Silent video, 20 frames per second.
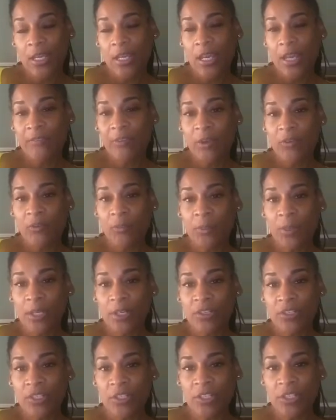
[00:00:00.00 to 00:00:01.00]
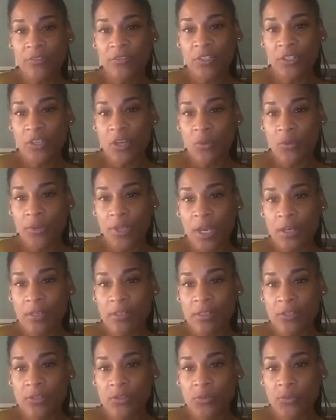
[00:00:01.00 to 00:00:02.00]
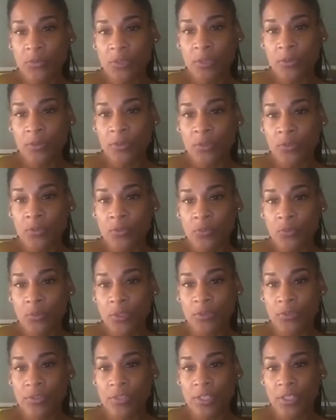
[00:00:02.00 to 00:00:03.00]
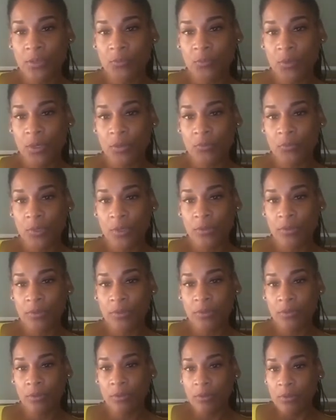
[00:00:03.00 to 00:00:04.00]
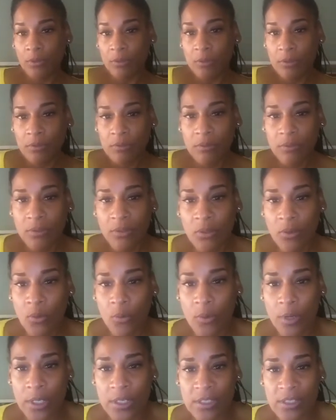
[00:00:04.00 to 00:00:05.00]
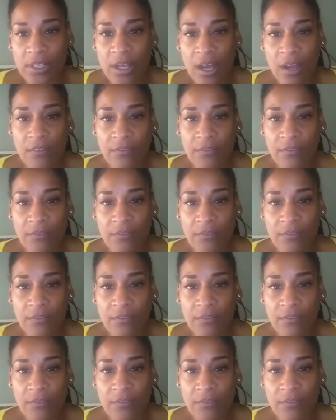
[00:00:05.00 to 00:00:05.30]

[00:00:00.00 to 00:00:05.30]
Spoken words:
Have you ever pitched a TV show without a sizzle reel, or used one or seen one with Goyd stock